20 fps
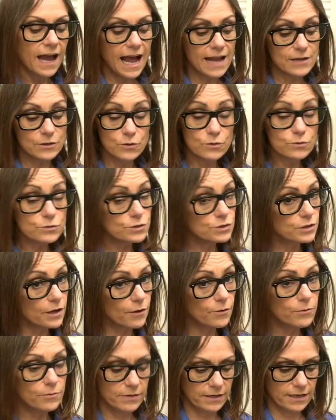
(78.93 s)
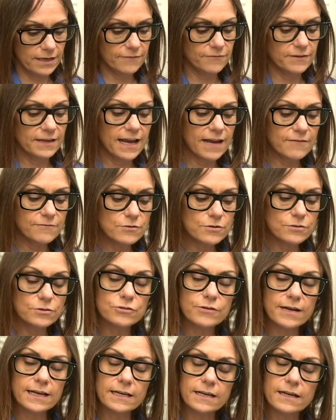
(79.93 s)
And also, if you have got
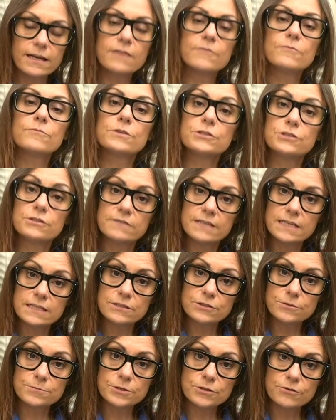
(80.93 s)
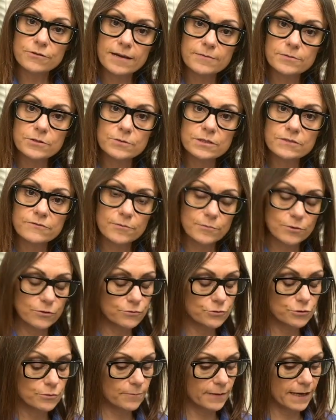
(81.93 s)
tracker, which you need to subscribe to, it's from
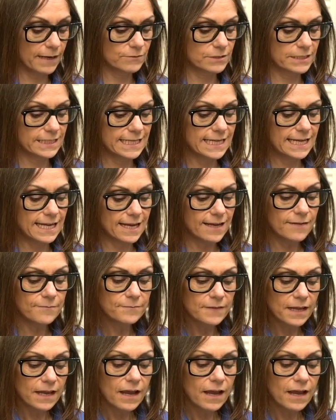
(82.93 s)
£100 a year,